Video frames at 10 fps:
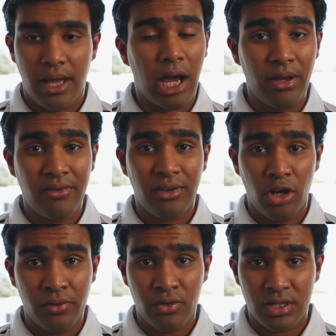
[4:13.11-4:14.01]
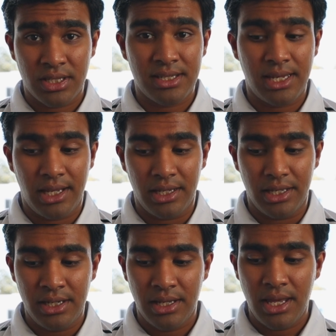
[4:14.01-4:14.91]
However, autofocus does take a
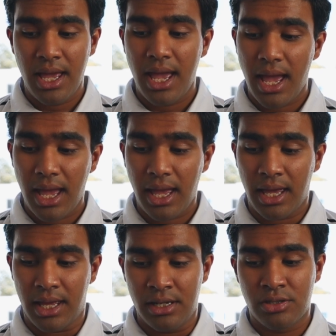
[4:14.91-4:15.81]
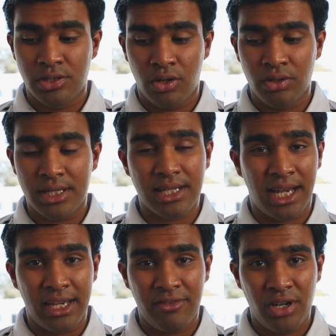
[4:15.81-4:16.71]
hit, and so does a
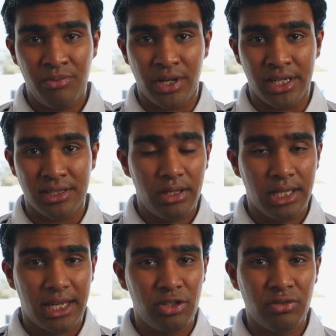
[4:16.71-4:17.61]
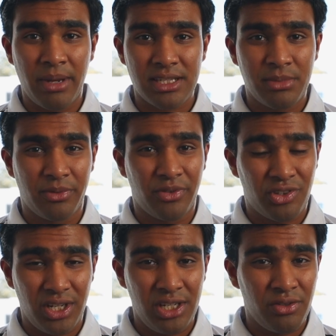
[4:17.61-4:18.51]
high frame rate. It can do a maximum of
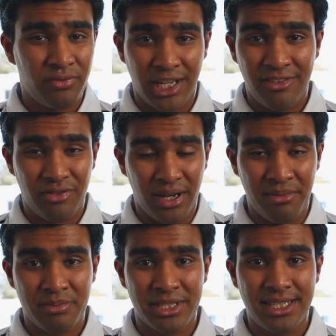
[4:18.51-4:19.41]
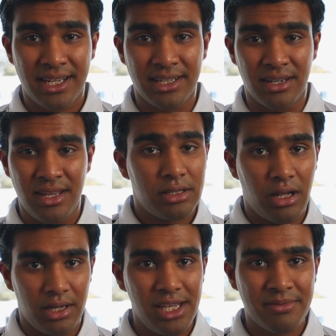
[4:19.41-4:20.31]
3 to 5 frames per second.
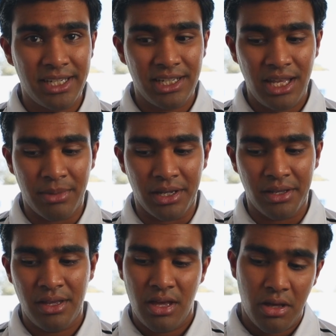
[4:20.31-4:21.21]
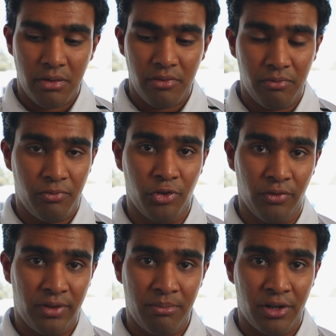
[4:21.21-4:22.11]
Now here's my dilemma: full
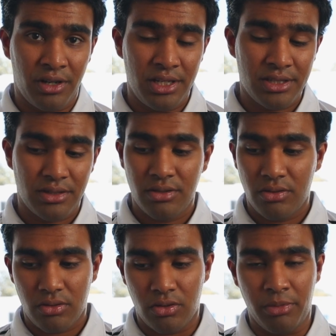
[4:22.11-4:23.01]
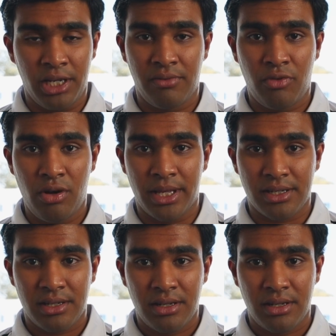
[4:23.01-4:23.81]
frame mirrorless or medium format?